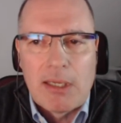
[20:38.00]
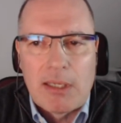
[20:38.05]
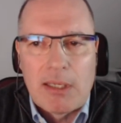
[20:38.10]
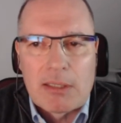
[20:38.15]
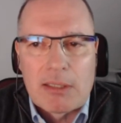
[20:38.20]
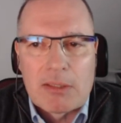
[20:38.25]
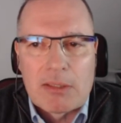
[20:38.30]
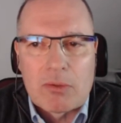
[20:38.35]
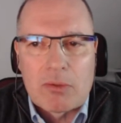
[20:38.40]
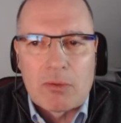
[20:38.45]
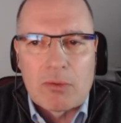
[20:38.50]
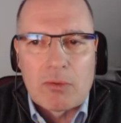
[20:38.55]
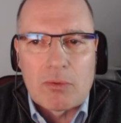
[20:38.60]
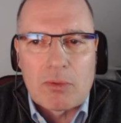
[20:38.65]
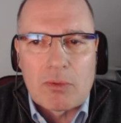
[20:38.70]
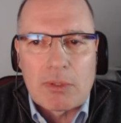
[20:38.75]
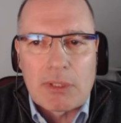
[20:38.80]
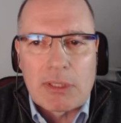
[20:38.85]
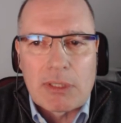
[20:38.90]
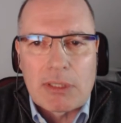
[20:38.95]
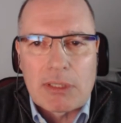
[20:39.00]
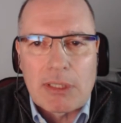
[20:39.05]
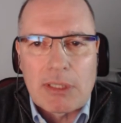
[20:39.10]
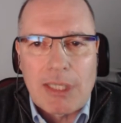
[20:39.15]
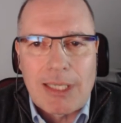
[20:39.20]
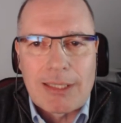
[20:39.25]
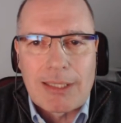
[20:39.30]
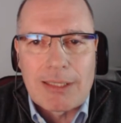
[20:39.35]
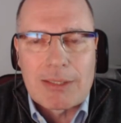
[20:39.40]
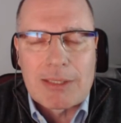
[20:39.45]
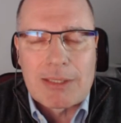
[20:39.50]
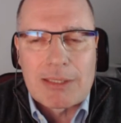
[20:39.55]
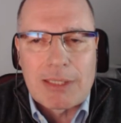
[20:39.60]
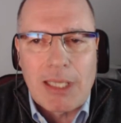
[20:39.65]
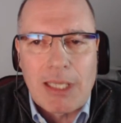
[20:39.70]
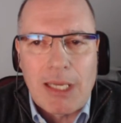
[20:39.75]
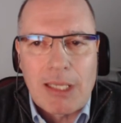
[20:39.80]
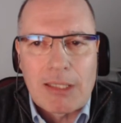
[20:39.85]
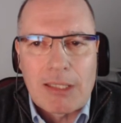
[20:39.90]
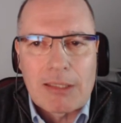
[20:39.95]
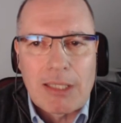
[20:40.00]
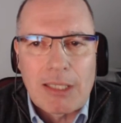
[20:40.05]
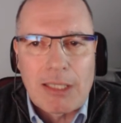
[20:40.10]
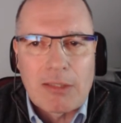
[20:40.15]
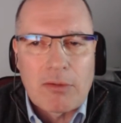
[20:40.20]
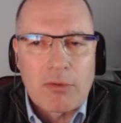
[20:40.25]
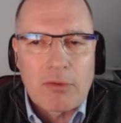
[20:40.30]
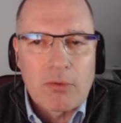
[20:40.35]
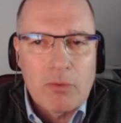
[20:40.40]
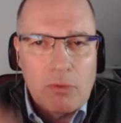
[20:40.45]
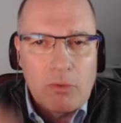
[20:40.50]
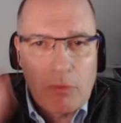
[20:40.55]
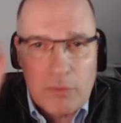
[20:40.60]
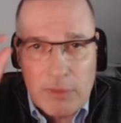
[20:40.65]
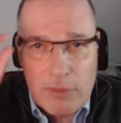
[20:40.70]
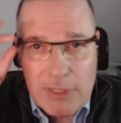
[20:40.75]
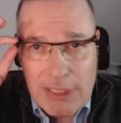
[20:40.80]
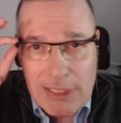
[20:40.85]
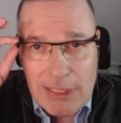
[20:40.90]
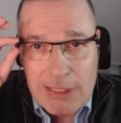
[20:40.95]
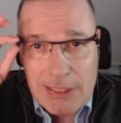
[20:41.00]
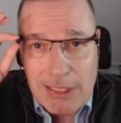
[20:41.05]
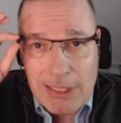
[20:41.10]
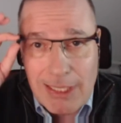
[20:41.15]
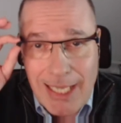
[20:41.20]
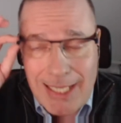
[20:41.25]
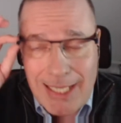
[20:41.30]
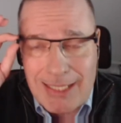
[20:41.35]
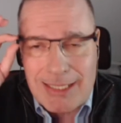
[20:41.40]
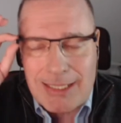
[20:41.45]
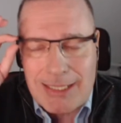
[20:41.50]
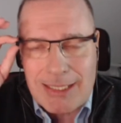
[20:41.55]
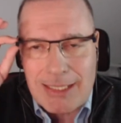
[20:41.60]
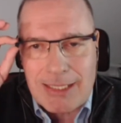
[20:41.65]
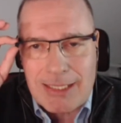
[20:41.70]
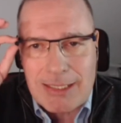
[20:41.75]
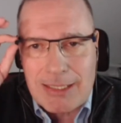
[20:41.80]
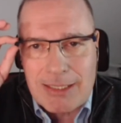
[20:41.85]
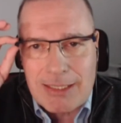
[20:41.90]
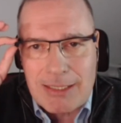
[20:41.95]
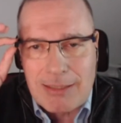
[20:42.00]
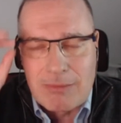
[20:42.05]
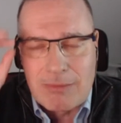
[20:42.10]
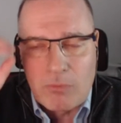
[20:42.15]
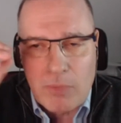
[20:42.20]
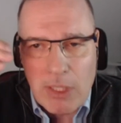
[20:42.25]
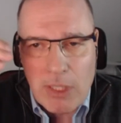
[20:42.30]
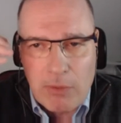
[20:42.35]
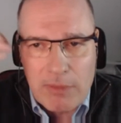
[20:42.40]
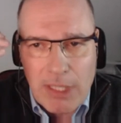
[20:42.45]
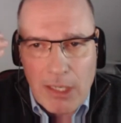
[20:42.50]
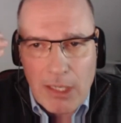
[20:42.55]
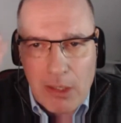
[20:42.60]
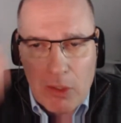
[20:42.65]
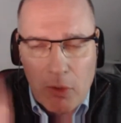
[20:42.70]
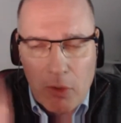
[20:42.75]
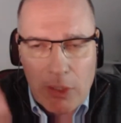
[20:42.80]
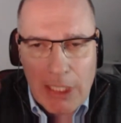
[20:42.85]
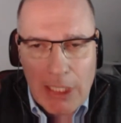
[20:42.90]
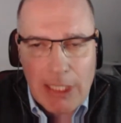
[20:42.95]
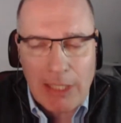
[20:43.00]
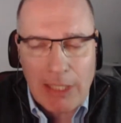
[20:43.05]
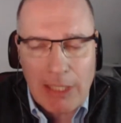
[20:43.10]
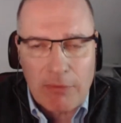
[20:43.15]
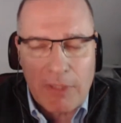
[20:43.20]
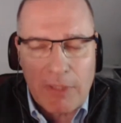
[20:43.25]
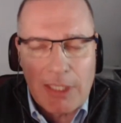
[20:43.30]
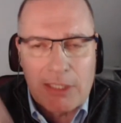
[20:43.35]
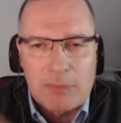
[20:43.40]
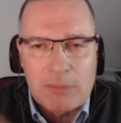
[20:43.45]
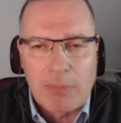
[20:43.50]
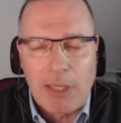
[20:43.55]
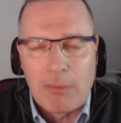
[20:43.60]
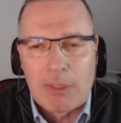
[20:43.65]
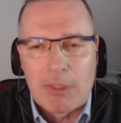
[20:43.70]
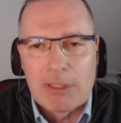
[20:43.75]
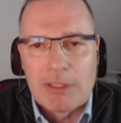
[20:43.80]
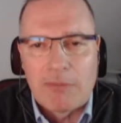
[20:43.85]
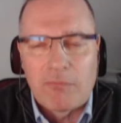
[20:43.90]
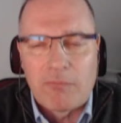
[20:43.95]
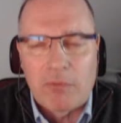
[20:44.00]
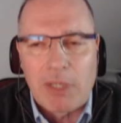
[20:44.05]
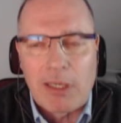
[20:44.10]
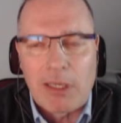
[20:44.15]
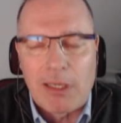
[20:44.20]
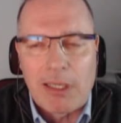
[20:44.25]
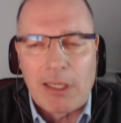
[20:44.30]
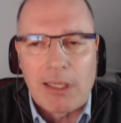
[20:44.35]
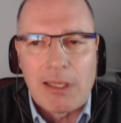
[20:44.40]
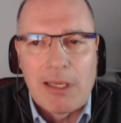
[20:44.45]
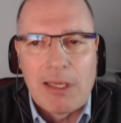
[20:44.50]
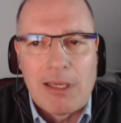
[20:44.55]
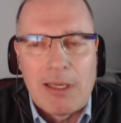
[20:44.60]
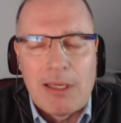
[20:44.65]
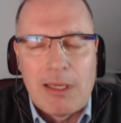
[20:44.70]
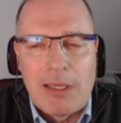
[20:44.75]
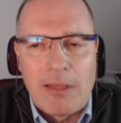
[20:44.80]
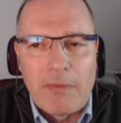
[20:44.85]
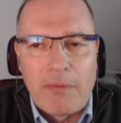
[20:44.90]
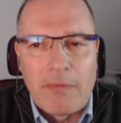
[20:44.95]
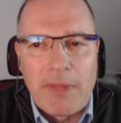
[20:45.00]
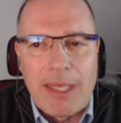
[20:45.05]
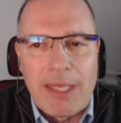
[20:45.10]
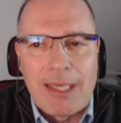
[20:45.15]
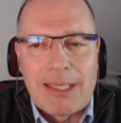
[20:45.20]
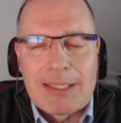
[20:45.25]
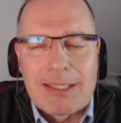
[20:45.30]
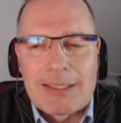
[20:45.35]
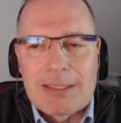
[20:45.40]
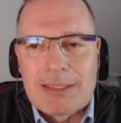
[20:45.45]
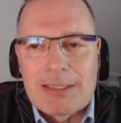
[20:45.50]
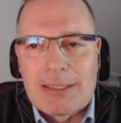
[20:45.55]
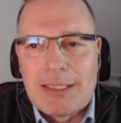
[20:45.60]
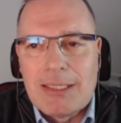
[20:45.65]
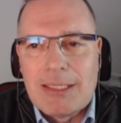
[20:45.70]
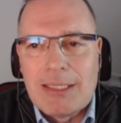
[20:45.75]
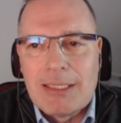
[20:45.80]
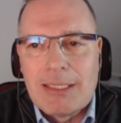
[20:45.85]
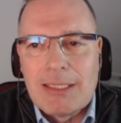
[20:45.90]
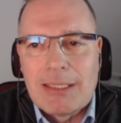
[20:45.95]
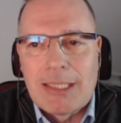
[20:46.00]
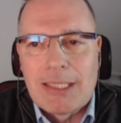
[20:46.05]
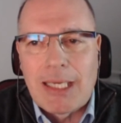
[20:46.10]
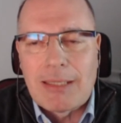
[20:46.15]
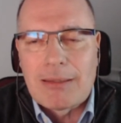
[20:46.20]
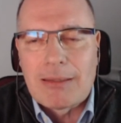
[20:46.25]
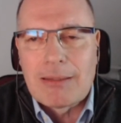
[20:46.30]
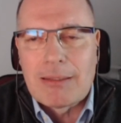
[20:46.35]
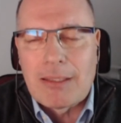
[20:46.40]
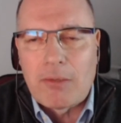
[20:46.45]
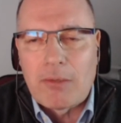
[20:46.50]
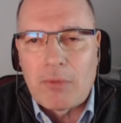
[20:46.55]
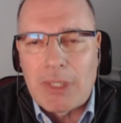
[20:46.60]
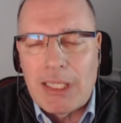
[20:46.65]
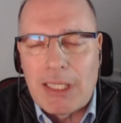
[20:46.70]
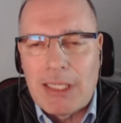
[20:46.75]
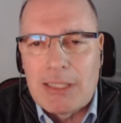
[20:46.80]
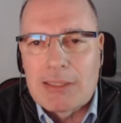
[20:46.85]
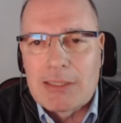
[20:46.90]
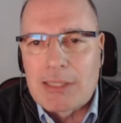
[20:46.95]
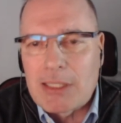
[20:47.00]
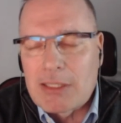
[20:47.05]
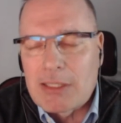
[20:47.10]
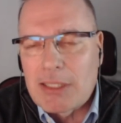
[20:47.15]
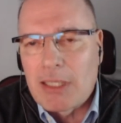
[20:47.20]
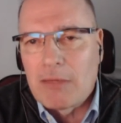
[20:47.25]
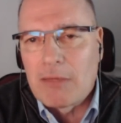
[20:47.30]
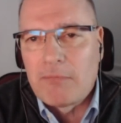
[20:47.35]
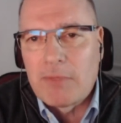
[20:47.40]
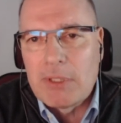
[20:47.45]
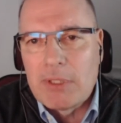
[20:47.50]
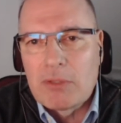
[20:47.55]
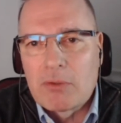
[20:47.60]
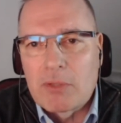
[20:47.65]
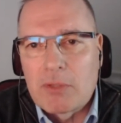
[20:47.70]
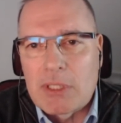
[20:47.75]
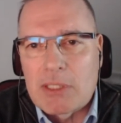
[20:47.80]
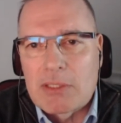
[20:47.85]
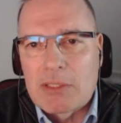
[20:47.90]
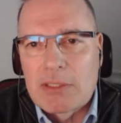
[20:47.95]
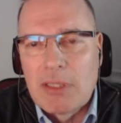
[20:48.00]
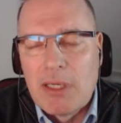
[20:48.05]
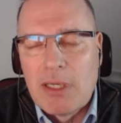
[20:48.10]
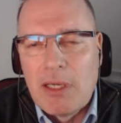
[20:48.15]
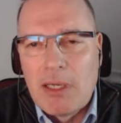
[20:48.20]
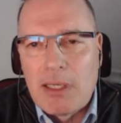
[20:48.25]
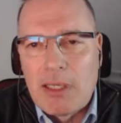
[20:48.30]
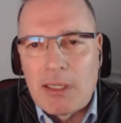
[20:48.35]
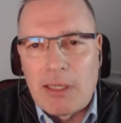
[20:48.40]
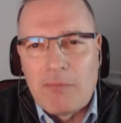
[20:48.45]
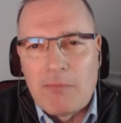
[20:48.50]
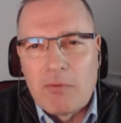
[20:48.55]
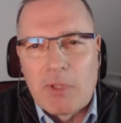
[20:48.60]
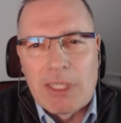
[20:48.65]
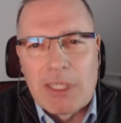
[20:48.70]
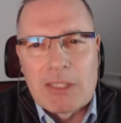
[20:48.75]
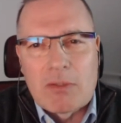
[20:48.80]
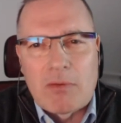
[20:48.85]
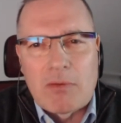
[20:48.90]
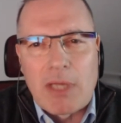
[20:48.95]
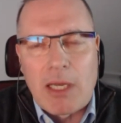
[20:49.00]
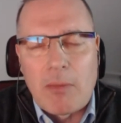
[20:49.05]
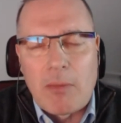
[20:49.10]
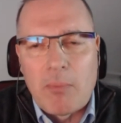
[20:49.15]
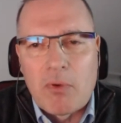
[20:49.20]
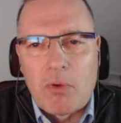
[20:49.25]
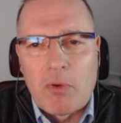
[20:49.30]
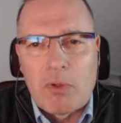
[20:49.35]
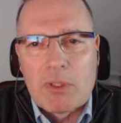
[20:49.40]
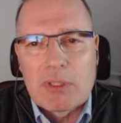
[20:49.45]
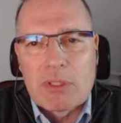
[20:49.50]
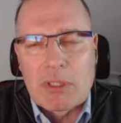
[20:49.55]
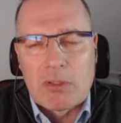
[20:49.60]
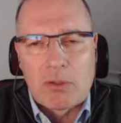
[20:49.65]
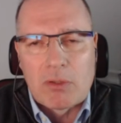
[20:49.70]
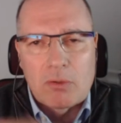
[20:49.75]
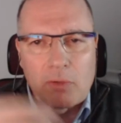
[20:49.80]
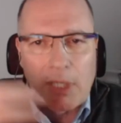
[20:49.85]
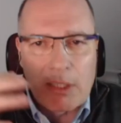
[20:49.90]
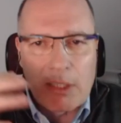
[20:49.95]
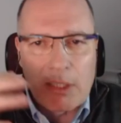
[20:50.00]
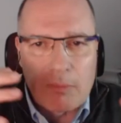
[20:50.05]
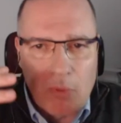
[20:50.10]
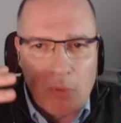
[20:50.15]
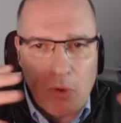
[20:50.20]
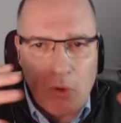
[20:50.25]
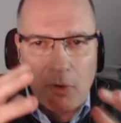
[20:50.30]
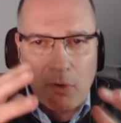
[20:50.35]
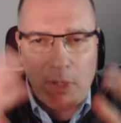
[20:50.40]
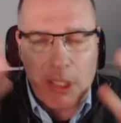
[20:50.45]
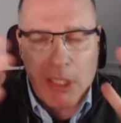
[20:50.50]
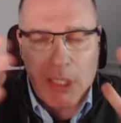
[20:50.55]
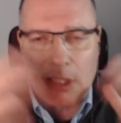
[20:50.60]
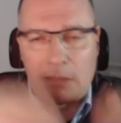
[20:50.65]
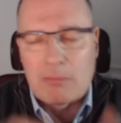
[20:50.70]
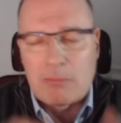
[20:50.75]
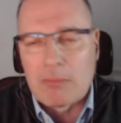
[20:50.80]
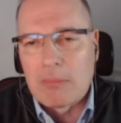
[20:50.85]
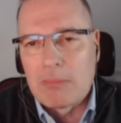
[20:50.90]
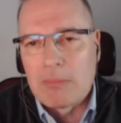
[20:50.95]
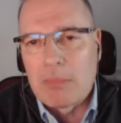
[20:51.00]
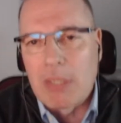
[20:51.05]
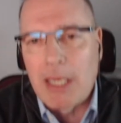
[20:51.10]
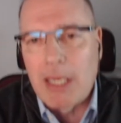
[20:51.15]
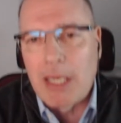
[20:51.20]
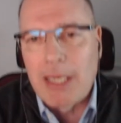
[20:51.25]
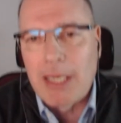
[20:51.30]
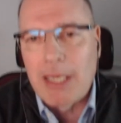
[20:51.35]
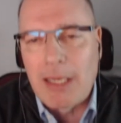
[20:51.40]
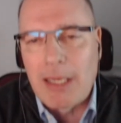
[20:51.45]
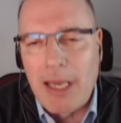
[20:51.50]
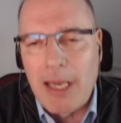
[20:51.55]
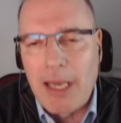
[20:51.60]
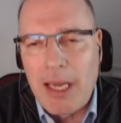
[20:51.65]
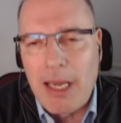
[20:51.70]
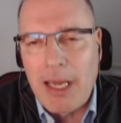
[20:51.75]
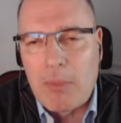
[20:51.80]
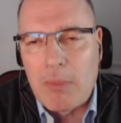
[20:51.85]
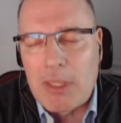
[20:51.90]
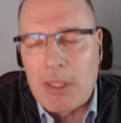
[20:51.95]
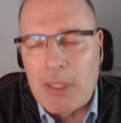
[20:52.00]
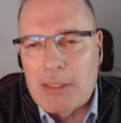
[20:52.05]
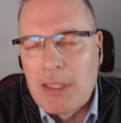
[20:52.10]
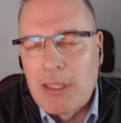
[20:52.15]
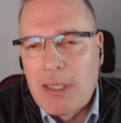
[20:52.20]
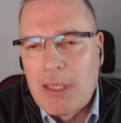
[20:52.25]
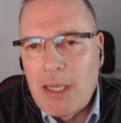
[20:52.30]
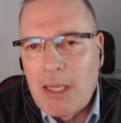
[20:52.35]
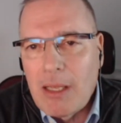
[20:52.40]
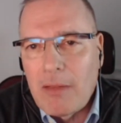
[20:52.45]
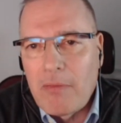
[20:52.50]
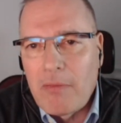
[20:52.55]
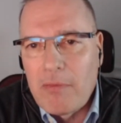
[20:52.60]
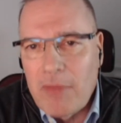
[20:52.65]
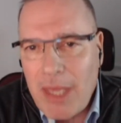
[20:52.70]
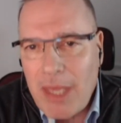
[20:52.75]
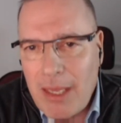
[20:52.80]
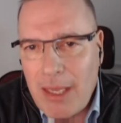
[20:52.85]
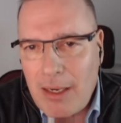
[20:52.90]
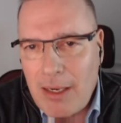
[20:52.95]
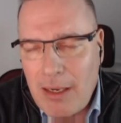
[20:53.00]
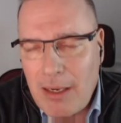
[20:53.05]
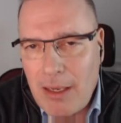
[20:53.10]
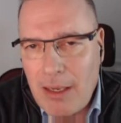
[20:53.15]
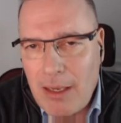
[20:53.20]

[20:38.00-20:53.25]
to understand that through these lenses, where they are looking at things maybe differently, they can see that there is a self-interest. If you get to that point and you create more like alignment, then